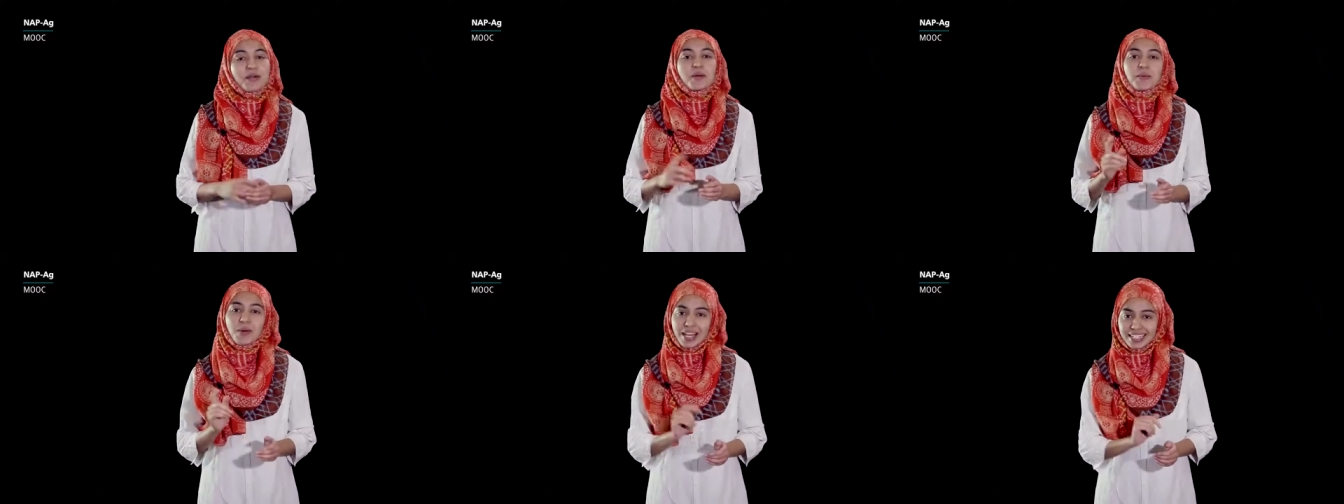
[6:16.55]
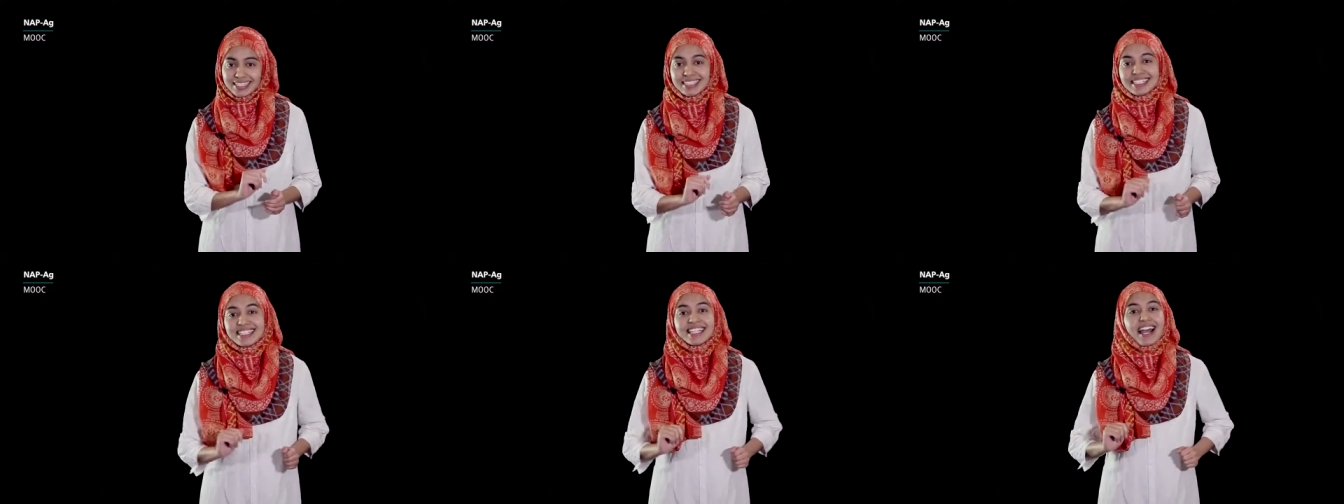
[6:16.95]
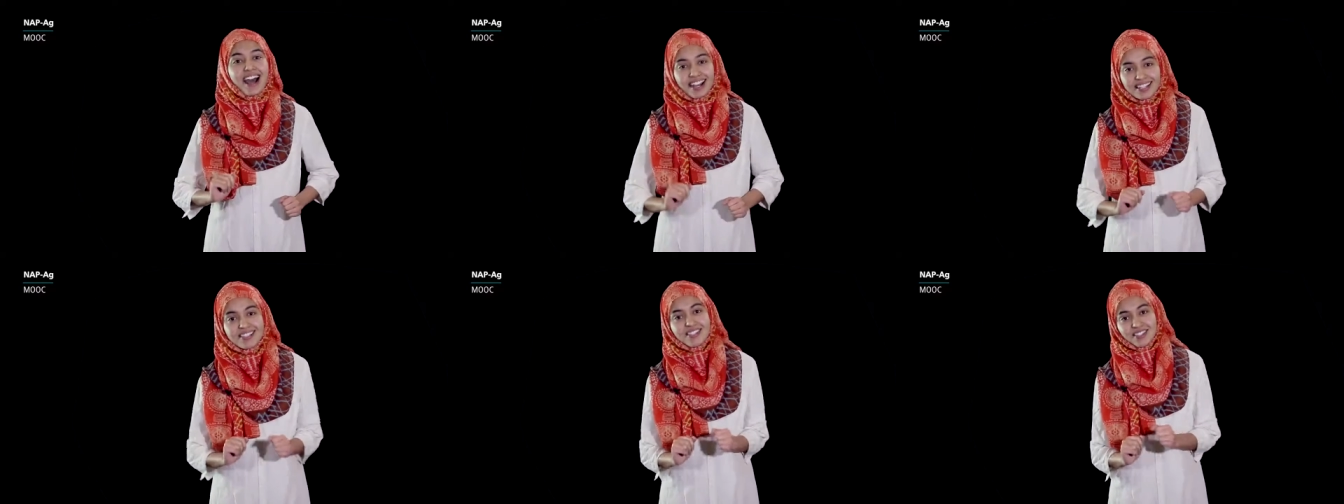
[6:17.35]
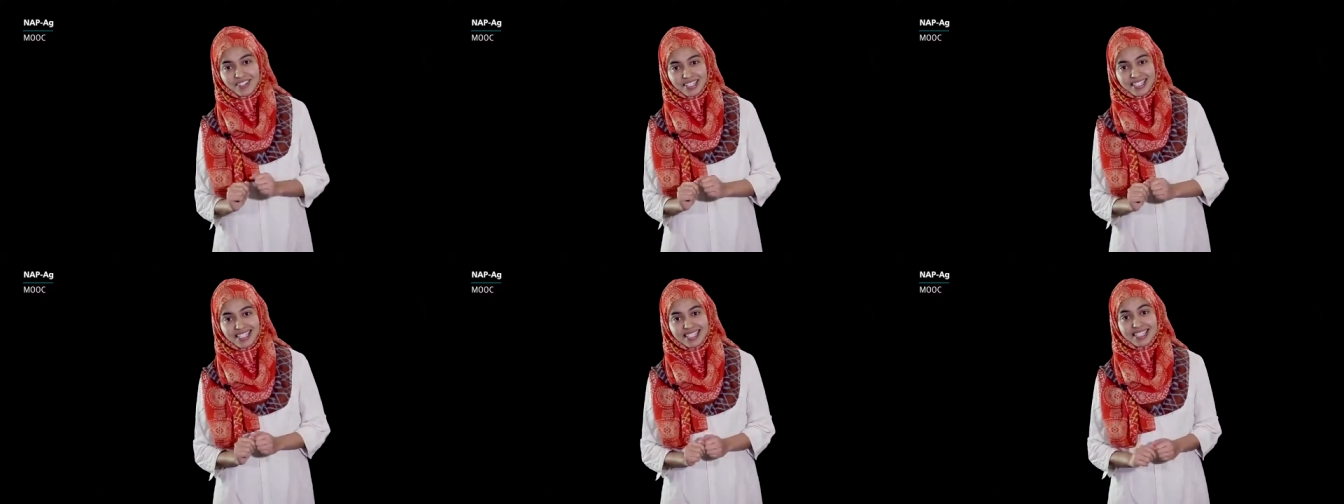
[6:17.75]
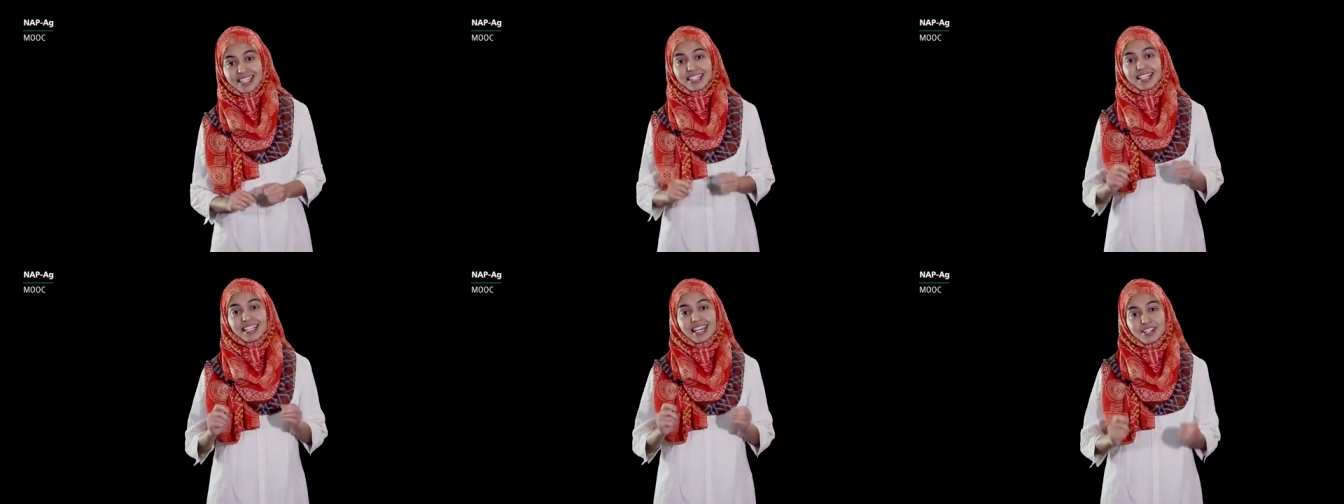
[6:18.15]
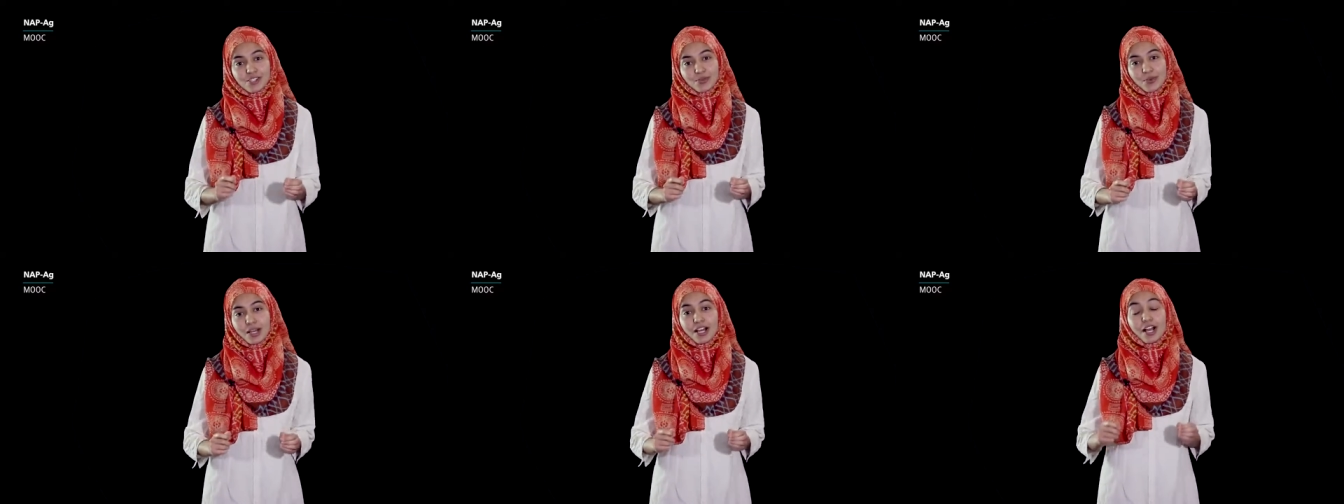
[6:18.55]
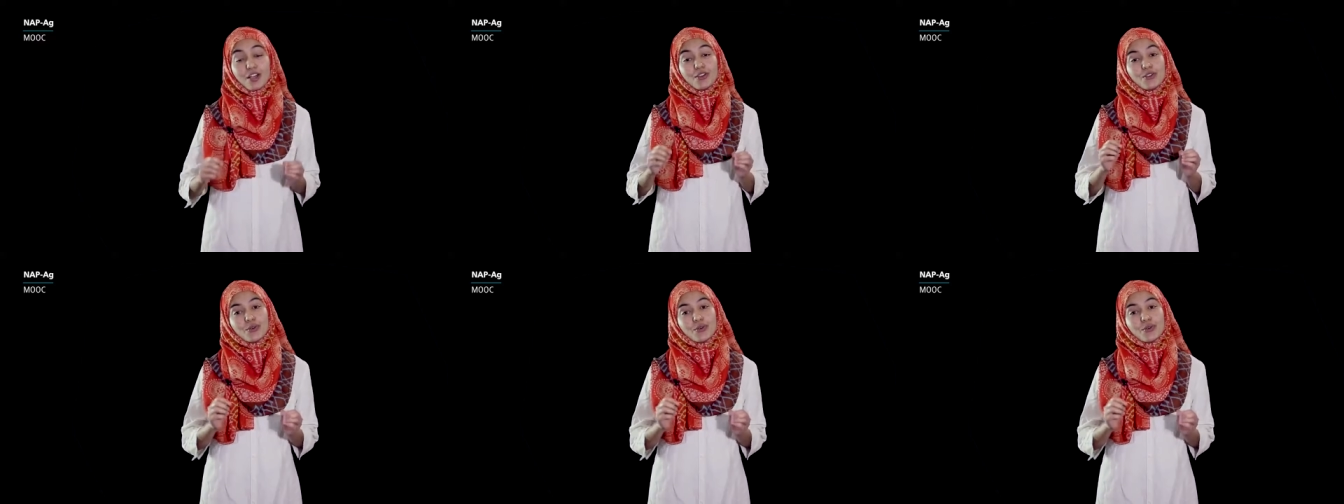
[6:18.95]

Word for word: Well, the answer is that the Quechua